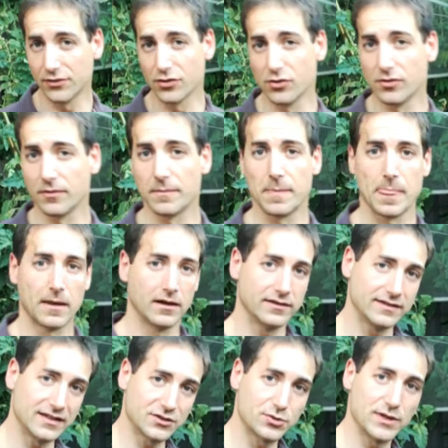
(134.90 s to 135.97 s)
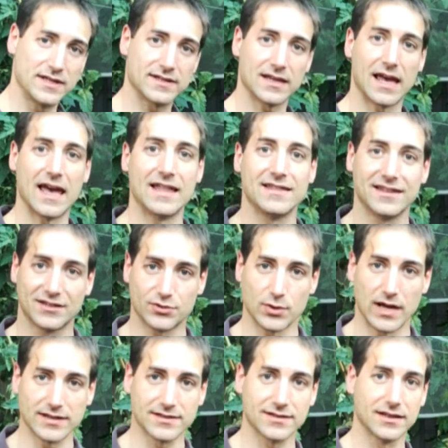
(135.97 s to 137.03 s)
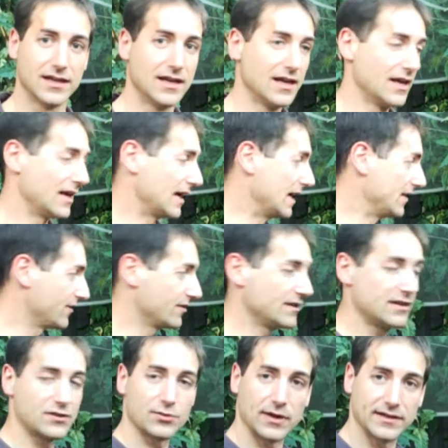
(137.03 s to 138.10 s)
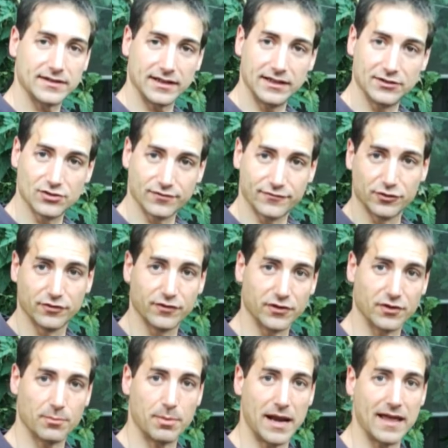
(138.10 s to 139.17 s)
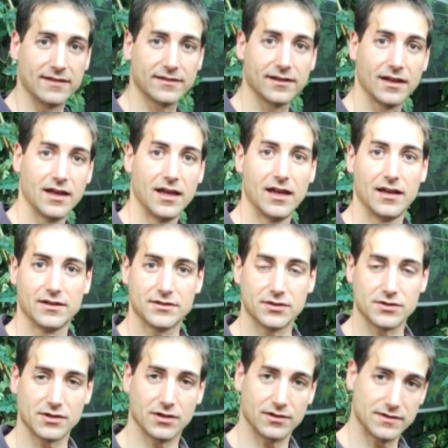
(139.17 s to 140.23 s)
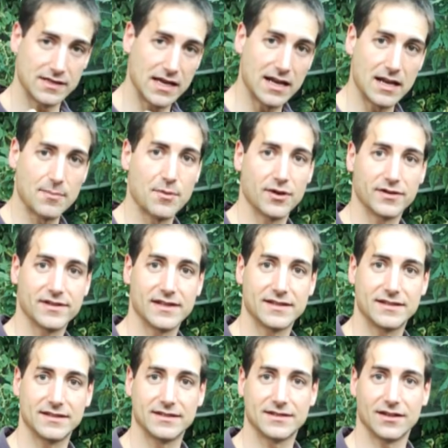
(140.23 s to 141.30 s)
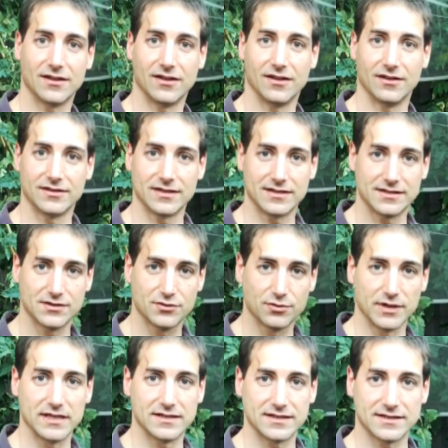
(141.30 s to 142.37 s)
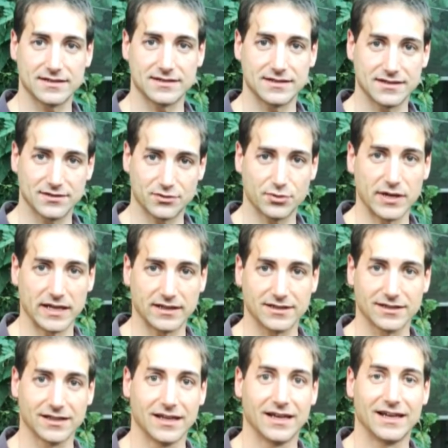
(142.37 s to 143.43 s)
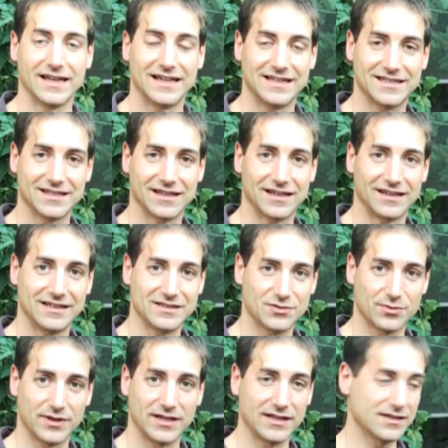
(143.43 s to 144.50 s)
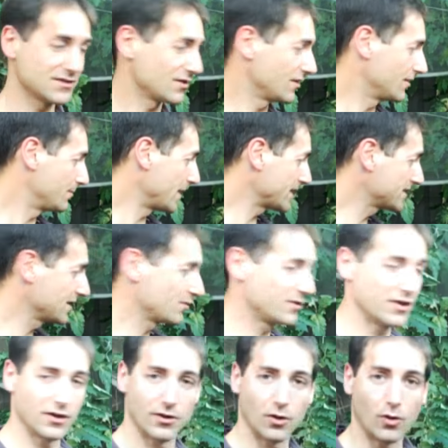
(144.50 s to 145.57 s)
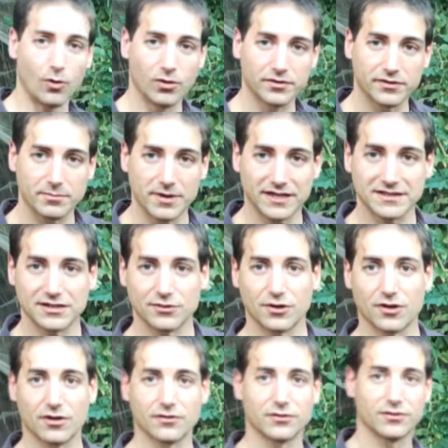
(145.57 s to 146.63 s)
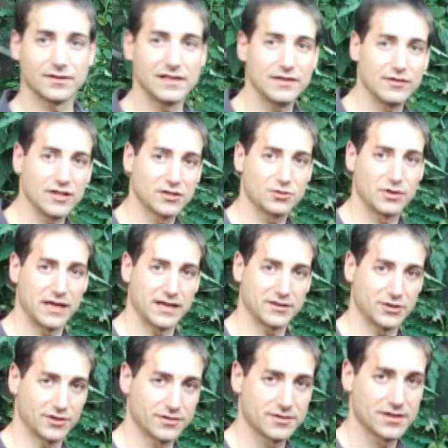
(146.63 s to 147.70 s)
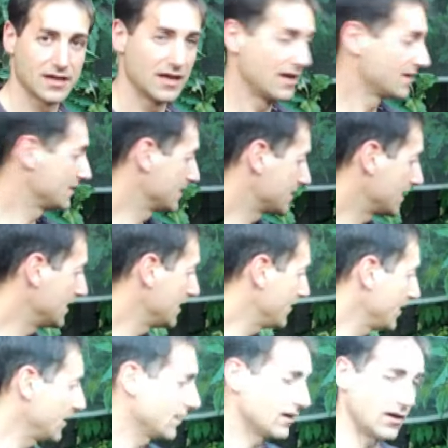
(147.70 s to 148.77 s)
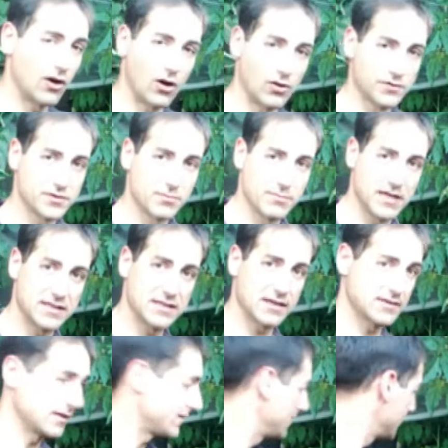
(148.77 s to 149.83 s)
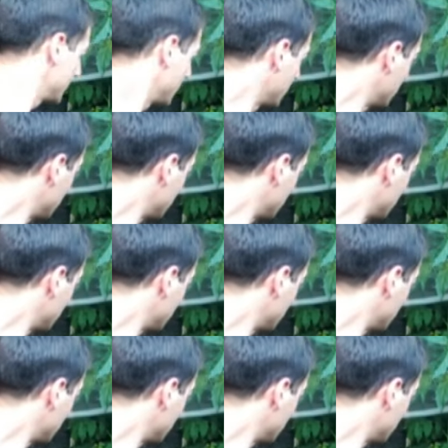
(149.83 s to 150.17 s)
into nitrates and nitrates, and the nitrate is the food for the plant. So the element that is doing this trick is really the bacteria. All the bacteria, those living creatures that are living on the media that